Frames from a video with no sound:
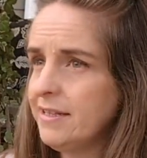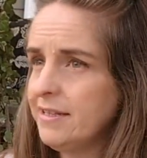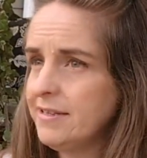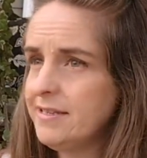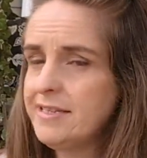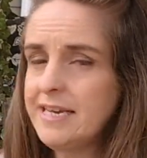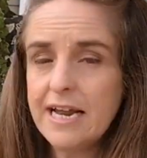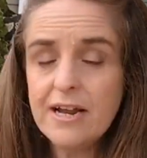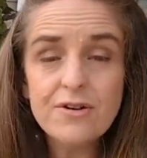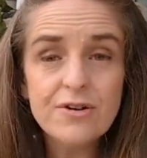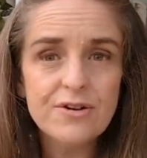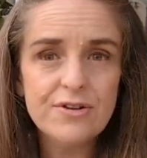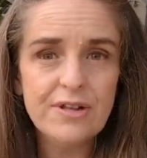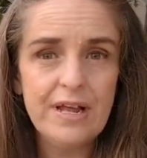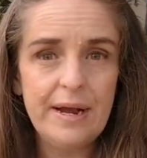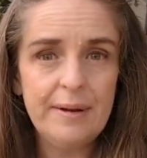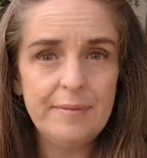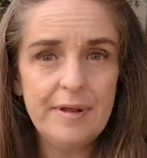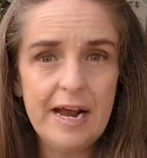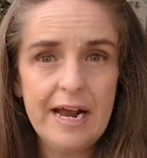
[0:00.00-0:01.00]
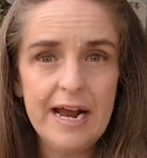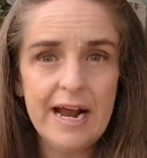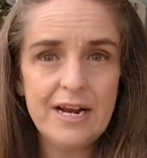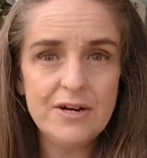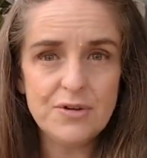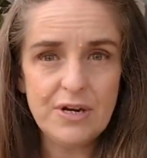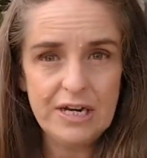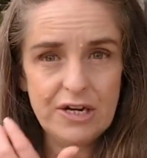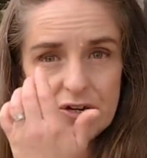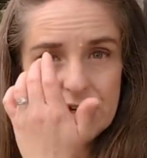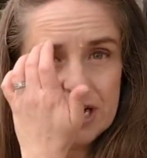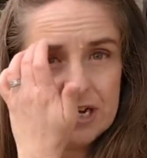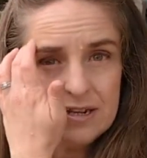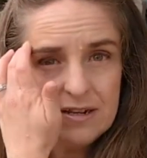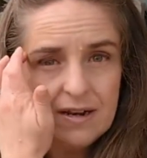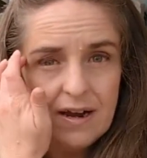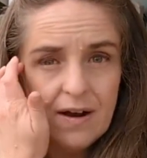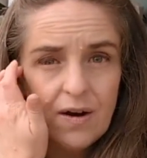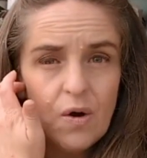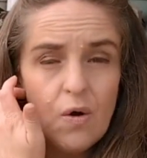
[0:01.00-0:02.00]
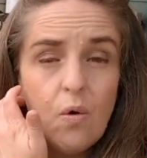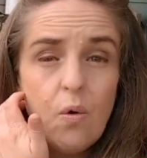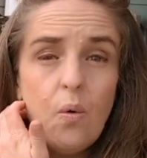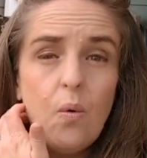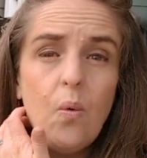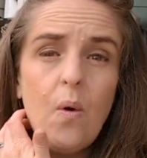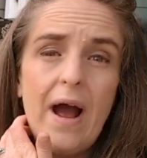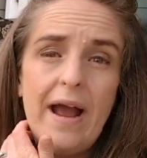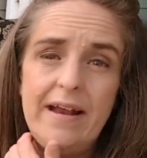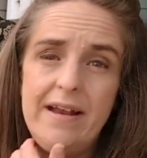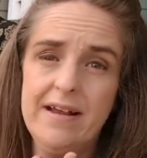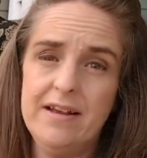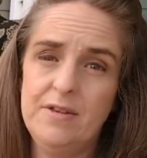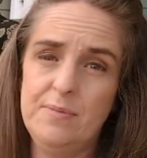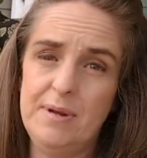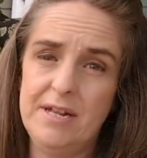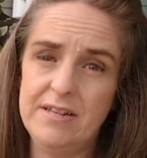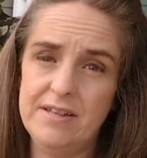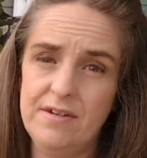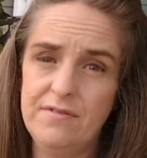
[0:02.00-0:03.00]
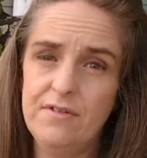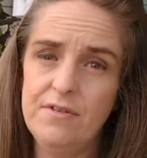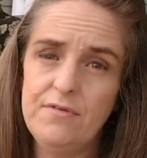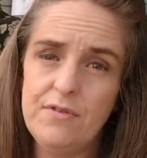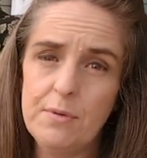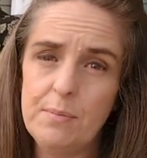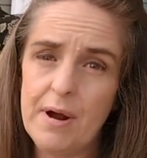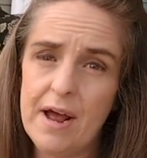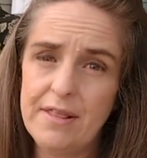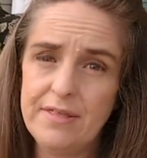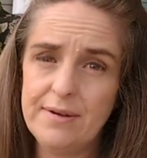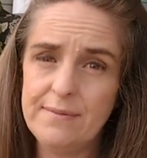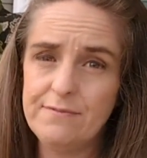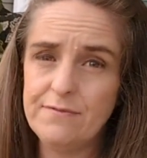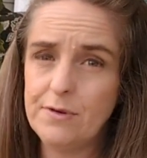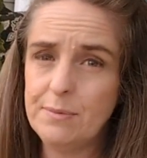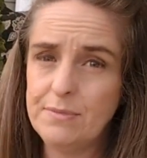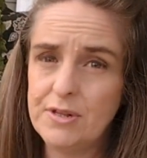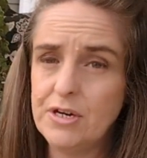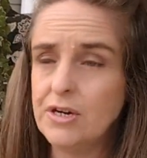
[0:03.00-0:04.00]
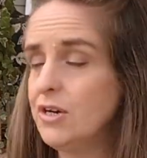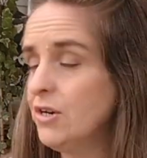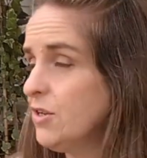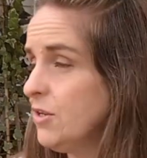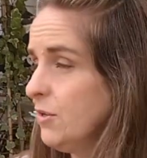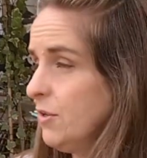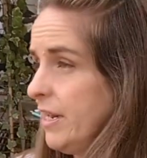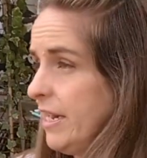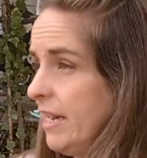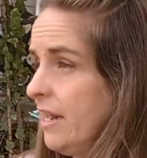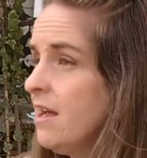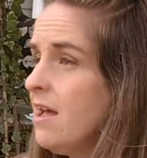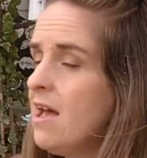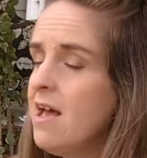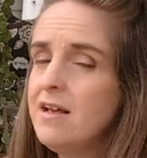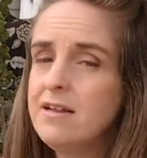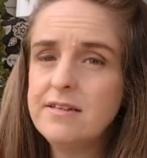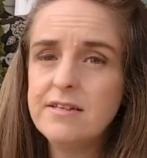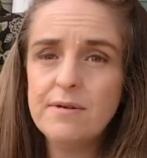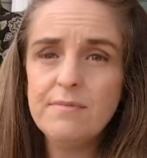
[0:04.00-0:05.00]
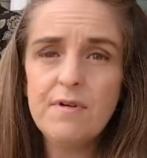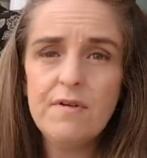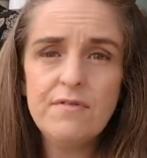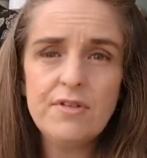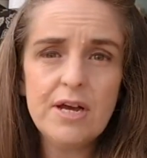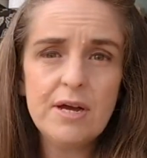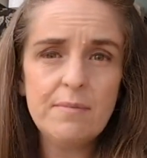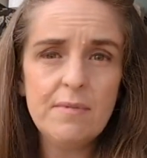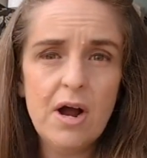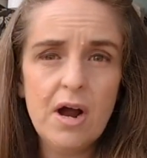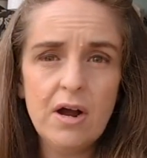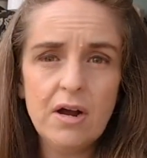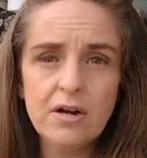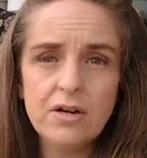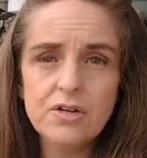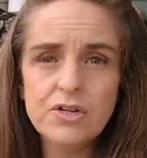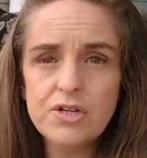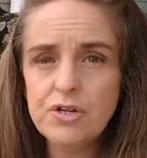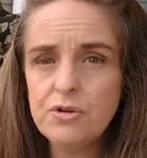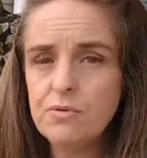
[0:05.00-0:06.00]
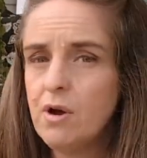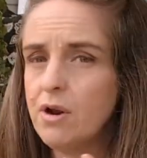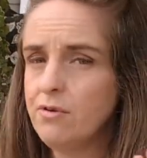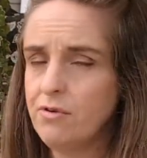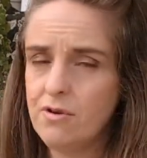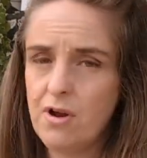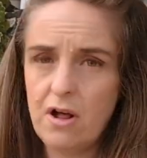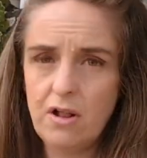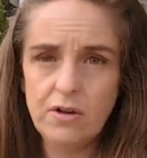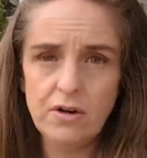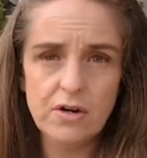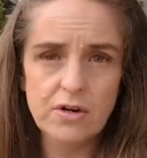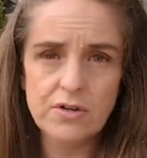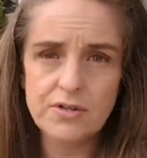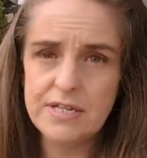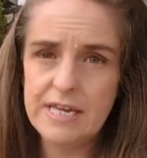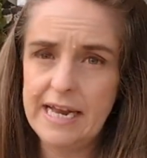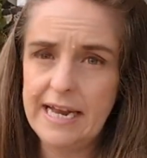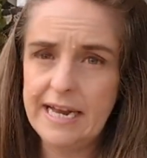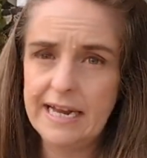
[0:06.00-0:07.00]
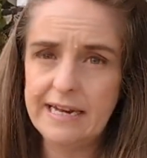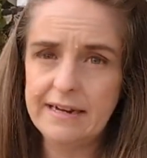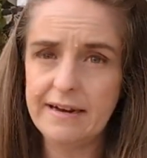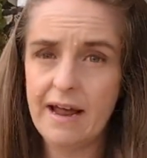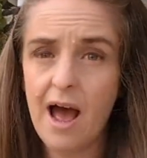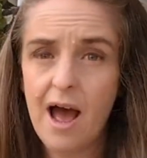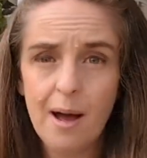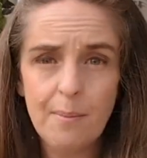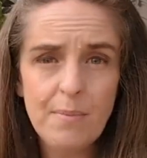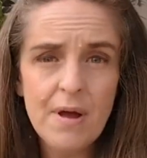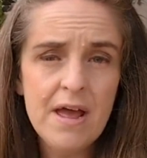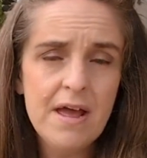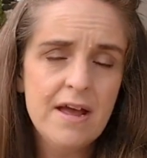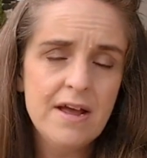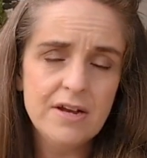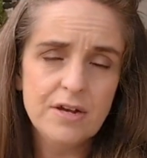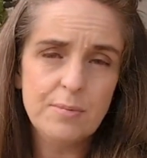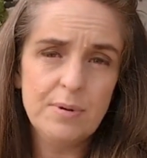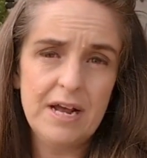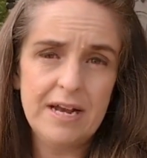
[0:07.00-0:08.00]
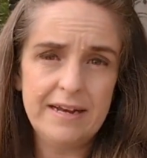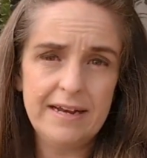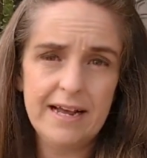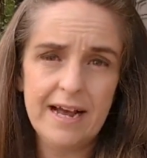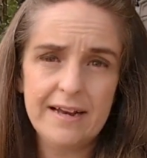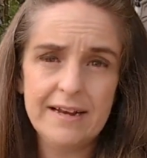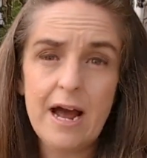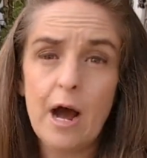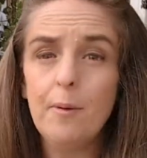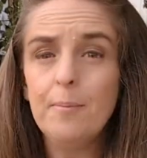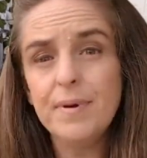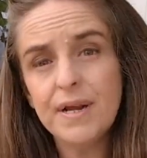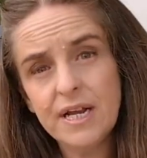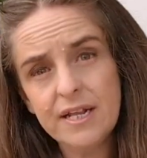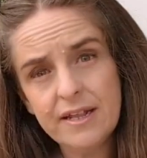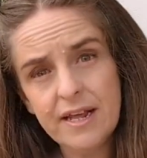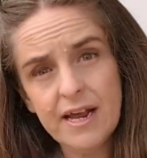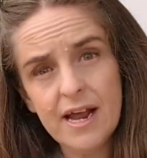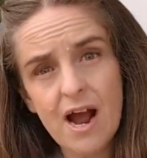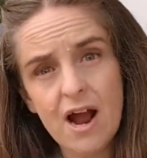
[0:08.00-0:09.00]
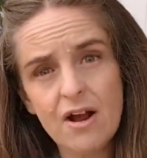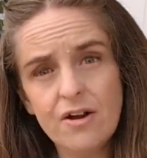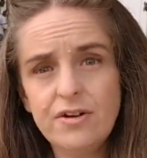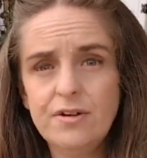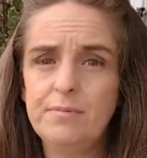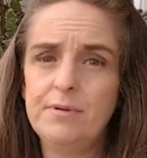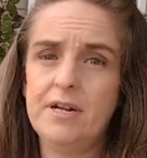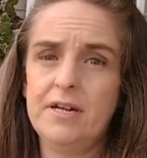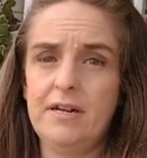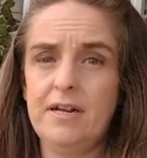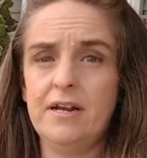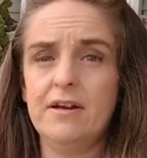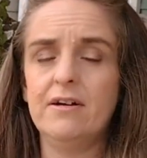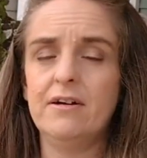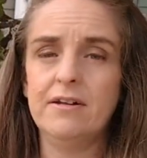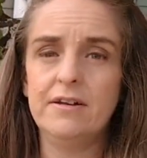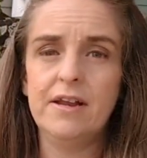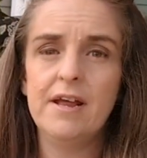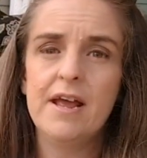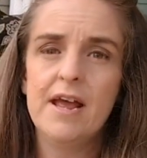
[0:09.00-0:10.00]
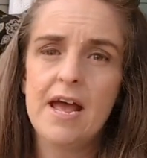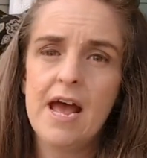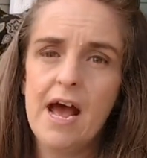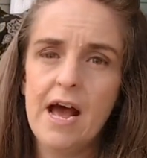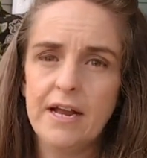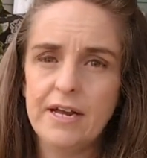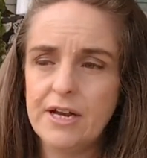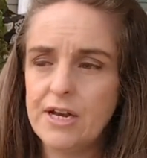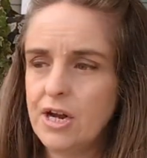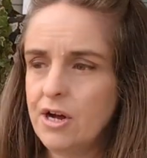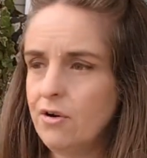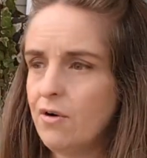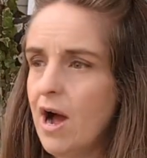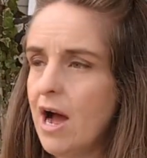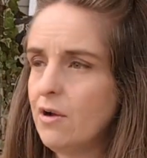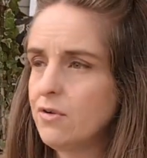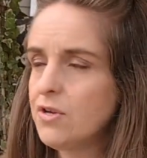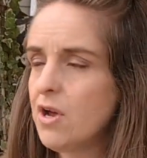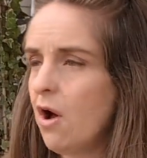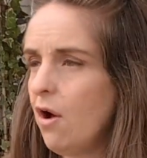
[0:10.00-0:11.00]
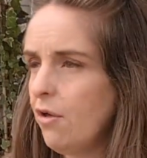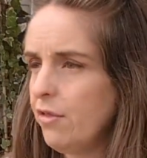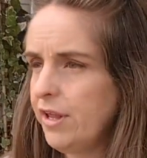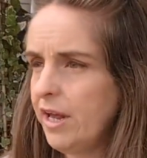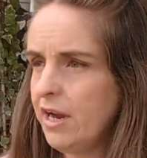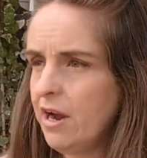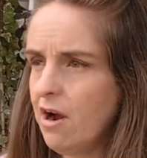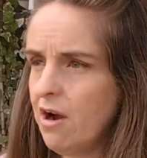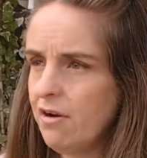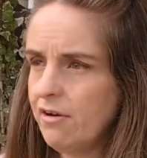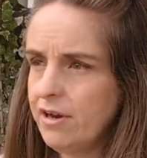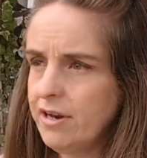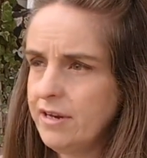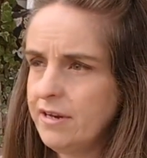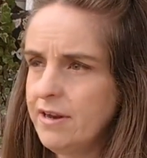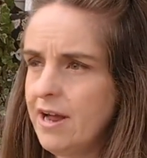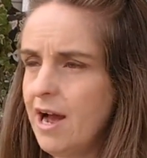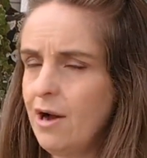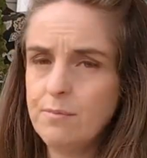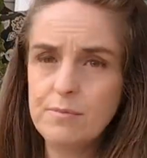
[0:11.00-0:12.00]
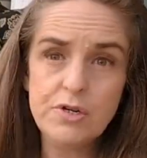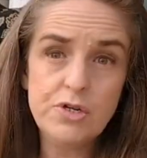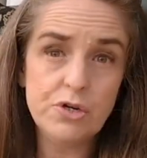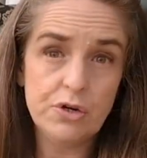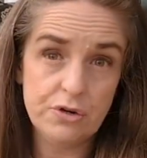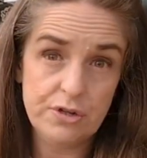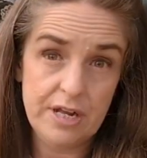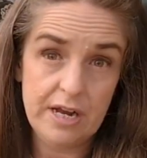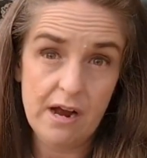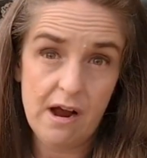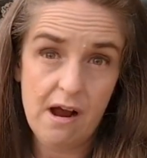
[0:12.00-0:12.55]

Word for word: standard Limelight hydrangeas are quite expensive if you buy them from the nursery. Some of them are $200 and up, depending on how big they are, depending on, you know, how tall they are and how mature they